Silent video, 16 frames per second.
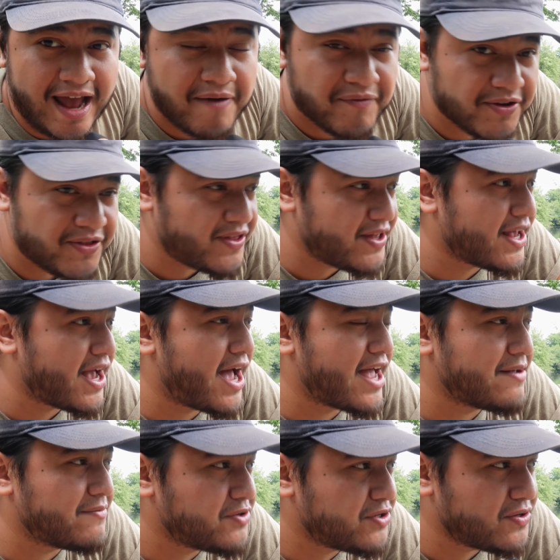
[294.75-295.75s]
Everything I
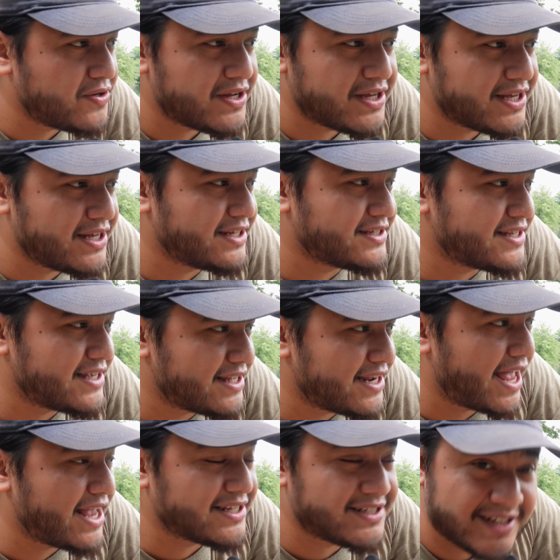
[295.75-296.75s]
am shooting is in
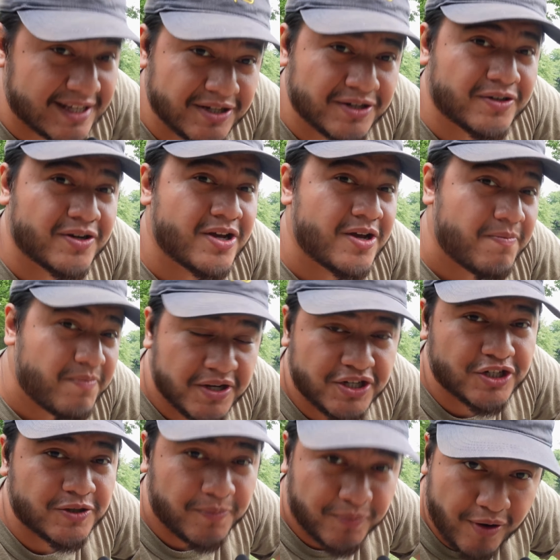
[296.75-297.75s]
a standard
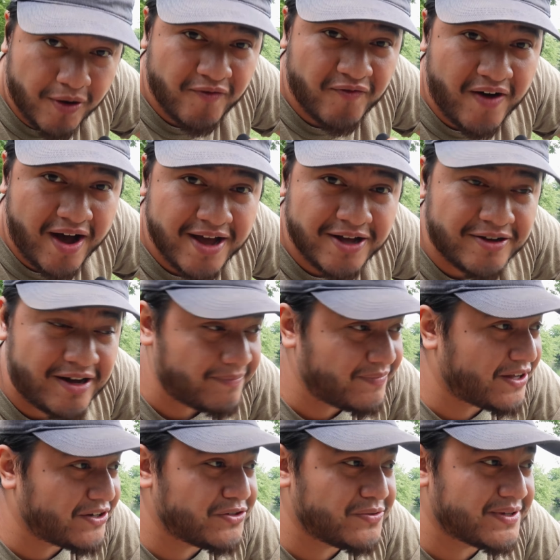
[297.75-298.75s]
picture profile. I'm
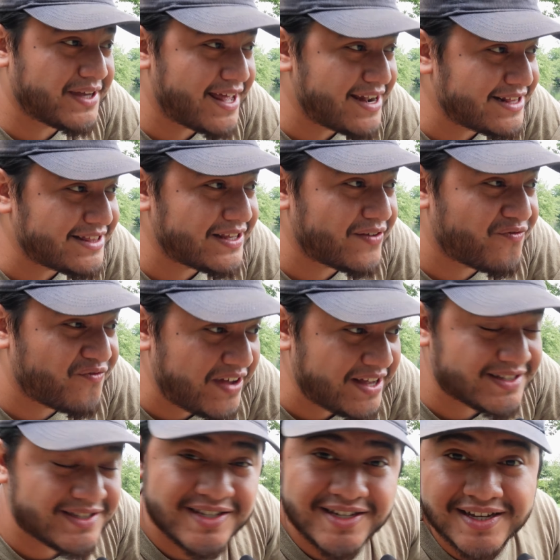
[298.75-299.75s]
not doing anything
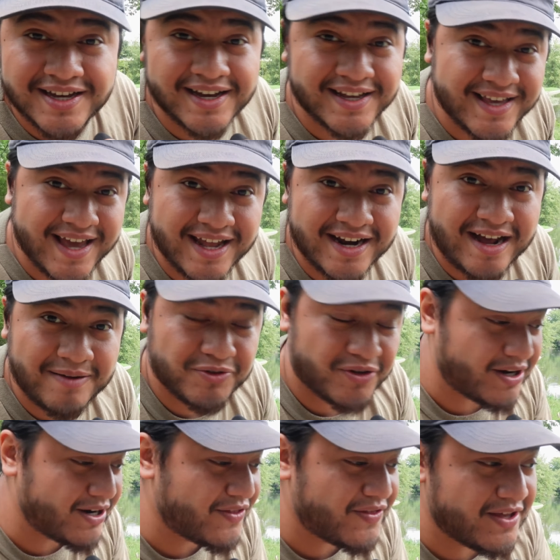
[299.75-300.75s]
fancy. Again, I'm
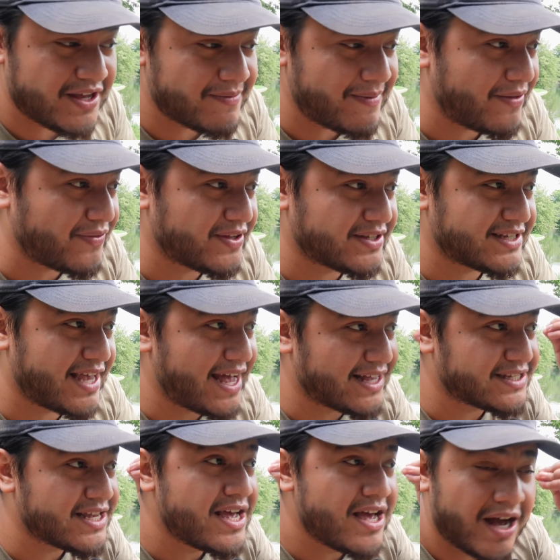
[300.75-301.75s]
trying to think about this
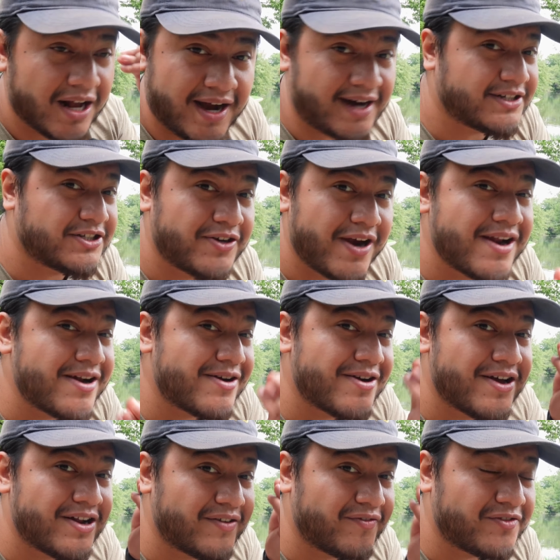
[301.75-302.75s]
as a content creator
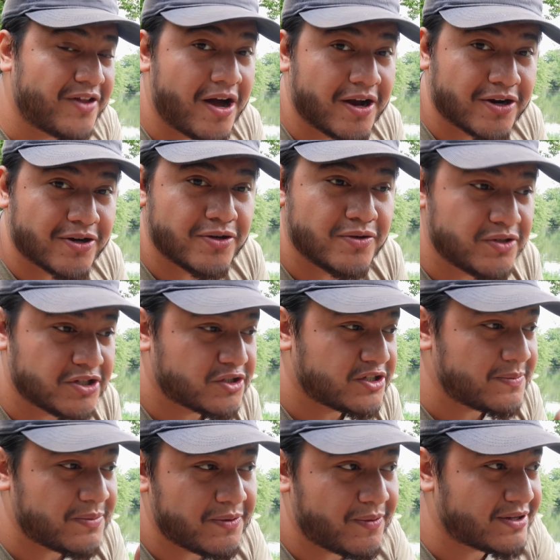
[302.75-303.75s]
and a vlogger who just
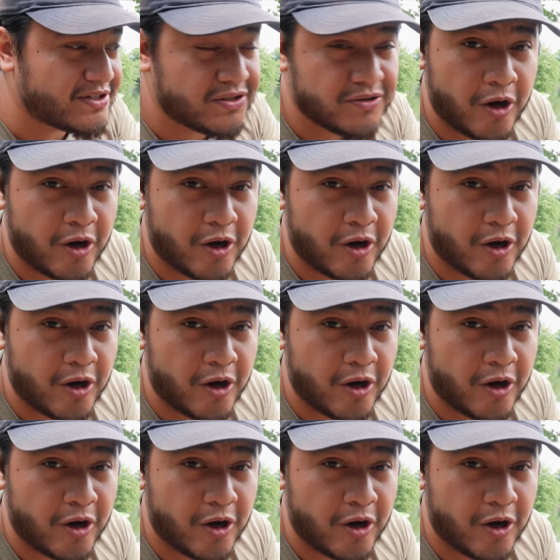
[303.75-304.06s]
simply wants to